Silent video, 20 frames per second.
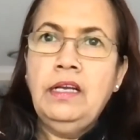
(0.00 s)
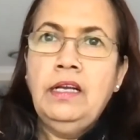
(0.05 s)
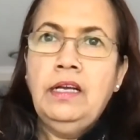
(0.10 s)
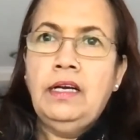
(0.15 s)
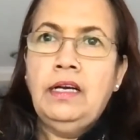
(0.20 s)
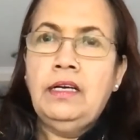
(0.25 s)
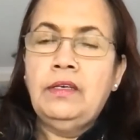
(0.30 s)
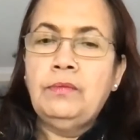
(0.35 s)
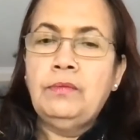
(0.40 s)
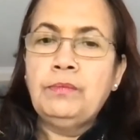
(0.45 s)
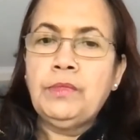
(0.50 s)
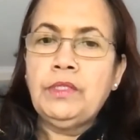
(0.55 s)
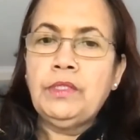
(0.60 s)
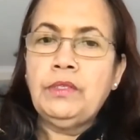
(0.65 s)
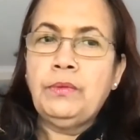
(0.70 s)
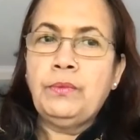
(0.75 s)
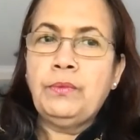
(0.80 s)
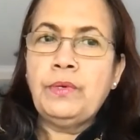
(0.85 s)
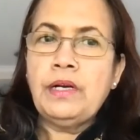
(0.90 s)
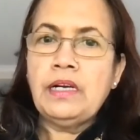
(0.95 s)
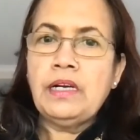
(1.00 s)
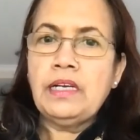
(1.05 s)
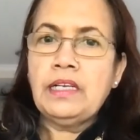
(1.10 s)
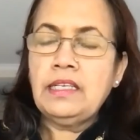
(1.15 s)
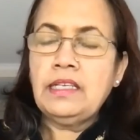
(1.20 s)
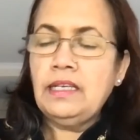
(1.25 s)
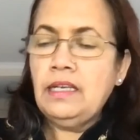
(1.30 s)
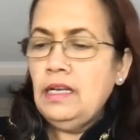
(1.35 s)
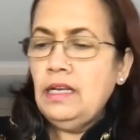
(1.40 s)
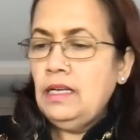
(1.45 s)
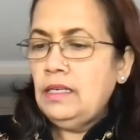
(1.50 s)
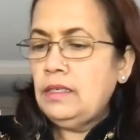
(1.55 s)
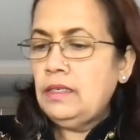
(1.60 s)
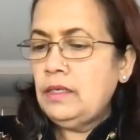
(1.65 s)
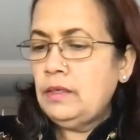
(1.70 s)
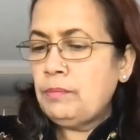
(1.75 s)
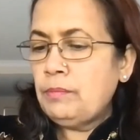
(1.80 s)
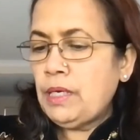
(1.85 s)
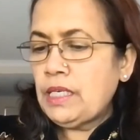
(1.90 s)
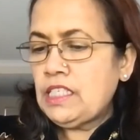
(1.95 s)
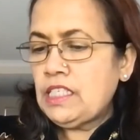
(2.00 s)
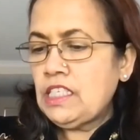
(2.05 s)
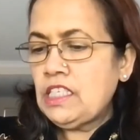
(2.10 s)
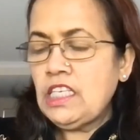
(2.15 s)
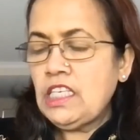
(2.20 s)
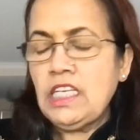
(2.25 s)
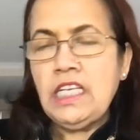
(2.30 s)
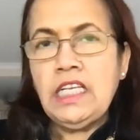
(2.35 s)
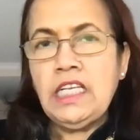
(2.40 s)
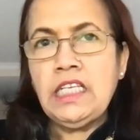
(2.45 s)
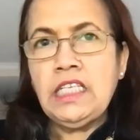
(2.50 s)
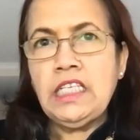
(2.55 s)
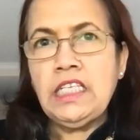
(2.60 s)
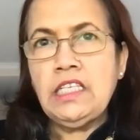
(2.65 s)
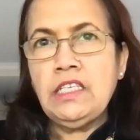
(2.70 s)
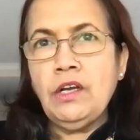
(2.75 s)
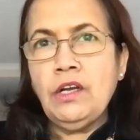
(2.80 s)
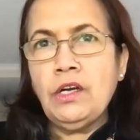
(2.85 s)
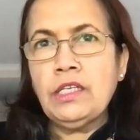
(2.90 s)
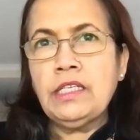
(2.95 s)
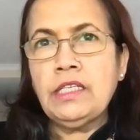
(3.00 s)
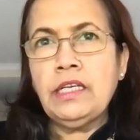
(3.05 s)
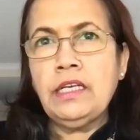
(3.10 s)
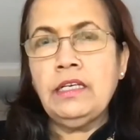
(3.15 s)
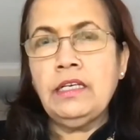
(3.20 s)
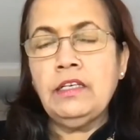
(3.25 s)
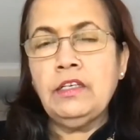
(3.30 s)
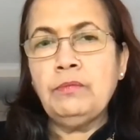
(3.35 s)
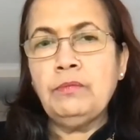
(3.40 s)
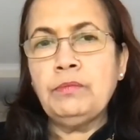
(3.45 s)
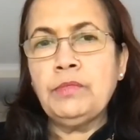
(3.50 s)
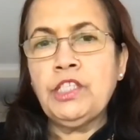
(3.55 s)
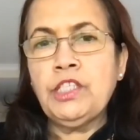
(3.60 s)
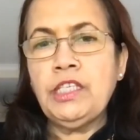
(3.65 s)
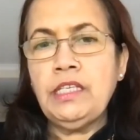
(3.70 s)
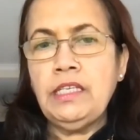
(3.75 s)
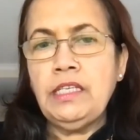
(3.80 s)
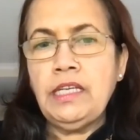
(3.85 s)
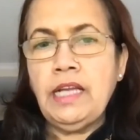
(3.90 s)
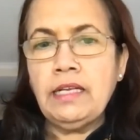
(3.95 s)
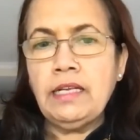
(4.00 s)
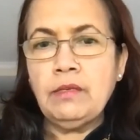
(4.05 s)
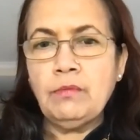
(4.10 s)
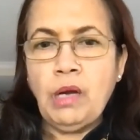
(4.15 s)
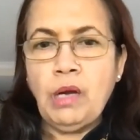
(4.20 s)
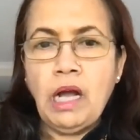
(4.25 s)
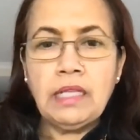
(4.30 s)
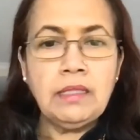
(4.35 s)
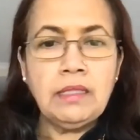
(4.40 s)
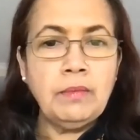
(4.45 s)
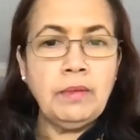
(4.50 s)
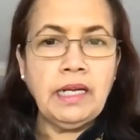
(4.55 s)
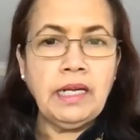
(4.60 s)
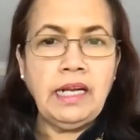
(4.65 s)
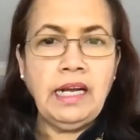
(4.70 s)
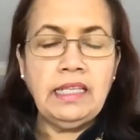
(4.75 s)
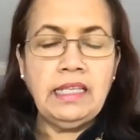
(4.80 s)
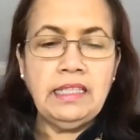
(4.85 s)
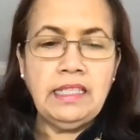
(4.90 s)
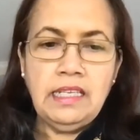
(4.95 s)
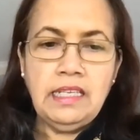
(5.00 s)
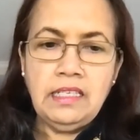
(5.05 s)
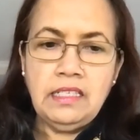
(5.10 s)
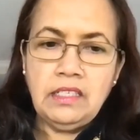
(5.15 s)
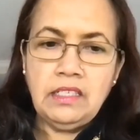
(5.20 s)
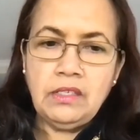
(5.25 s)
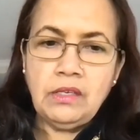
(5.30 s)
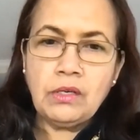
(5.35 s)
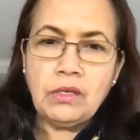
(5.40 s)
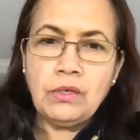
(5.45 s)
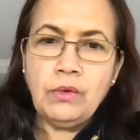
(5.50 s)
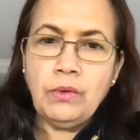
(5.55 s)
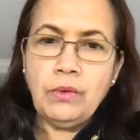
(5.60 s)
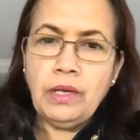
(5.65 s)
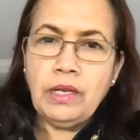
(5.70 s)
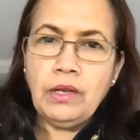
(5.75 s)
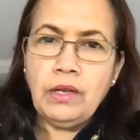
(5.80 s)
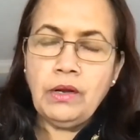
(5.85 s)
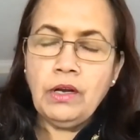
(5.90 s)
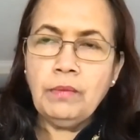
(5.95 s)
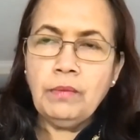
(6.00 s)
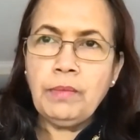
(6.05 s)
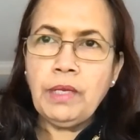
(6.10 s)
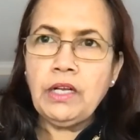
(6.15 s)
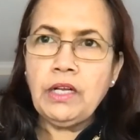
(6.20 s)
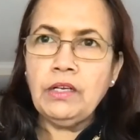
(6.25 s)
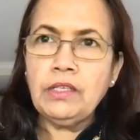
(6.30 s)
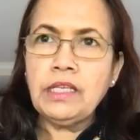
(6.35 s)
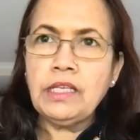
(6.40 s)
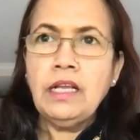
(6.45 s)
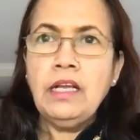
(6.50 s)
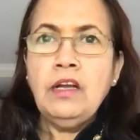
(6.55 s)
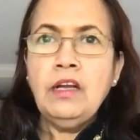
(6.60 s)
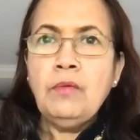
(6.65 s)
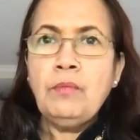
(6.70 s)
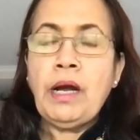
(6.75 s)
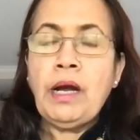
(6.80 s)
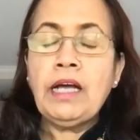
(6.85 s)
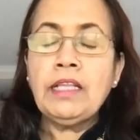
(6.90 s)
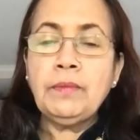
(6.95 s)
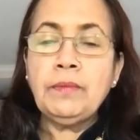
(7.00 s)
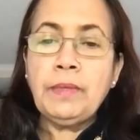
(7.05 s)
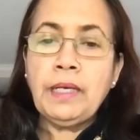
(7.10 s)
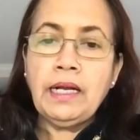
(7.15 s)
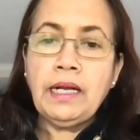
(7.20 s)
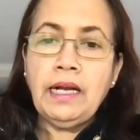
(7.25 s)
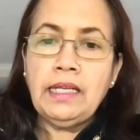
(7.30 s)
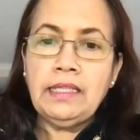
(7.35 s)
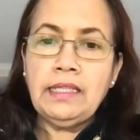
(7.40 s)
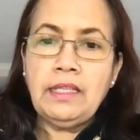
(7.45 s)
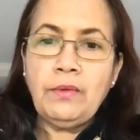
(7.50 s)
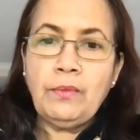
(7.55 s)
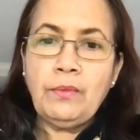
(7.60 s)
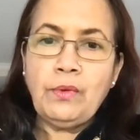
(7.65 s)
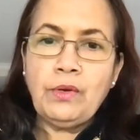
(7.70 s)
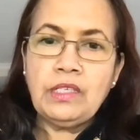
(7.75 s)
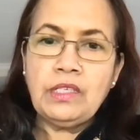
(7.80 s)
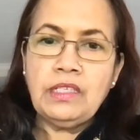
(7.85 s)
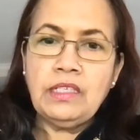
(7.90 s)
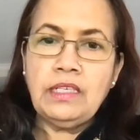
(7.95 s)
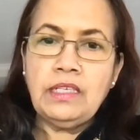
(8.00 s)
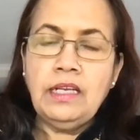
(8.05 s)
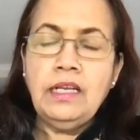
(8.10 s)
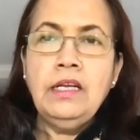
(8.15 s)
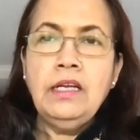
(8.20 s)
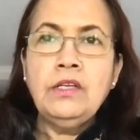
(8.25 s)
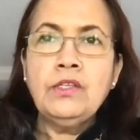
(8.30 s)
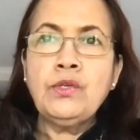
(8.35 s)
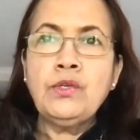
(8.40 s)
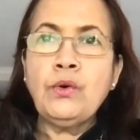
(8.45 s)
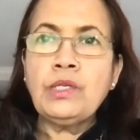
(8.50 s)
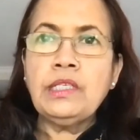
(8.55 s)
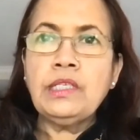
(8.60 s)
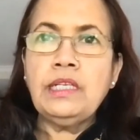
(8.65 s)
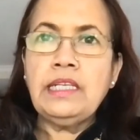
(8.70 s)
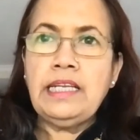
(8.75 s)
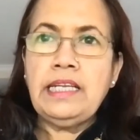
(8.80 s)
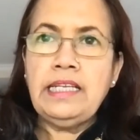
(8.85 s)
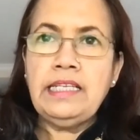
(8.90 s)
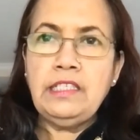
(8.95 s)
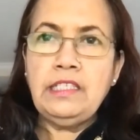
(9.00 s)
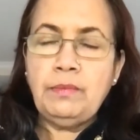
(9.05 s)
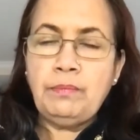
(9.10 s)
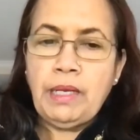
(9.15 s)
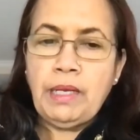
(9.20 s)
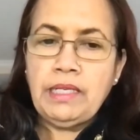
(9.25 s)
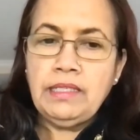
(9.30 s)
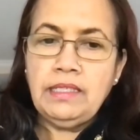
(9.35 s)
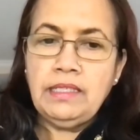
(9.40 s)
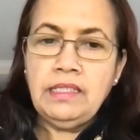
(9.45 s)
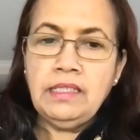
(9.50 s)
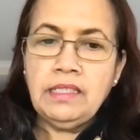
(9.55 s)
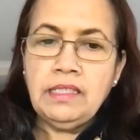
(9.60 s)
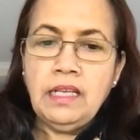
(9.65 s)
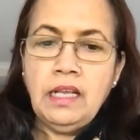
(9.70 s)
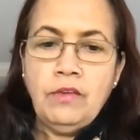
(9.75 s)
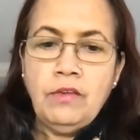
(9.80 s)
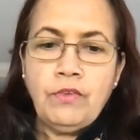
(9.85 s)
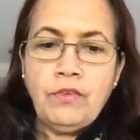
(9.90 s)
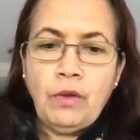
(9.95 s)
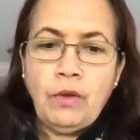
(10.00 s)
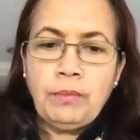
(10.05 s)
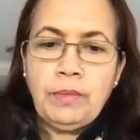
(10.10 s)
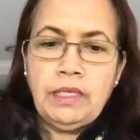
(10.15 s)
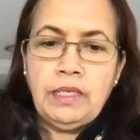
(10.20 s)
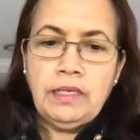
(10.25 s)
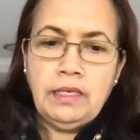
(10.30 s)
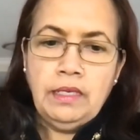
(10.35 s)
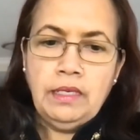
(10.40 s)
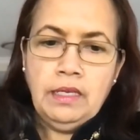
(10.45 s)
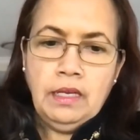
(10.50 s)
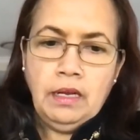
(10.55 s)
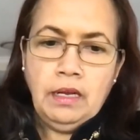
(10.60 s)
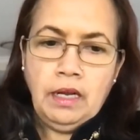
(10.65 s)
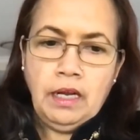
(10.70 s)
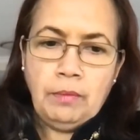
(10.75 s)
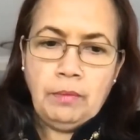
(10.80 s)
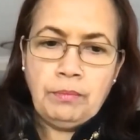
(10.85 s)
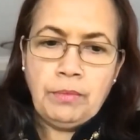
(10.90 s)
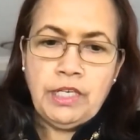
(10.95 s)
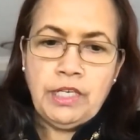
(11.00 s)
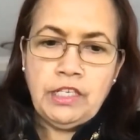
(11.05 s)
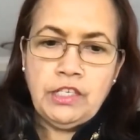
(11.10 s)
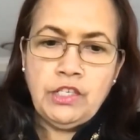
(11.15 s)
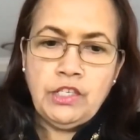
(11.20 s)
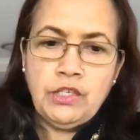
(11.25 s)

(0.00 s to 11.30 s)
work, but she did not. She and Mahatma Gandhi did not go along, because Mahatma Gandhi wanted total independence from the British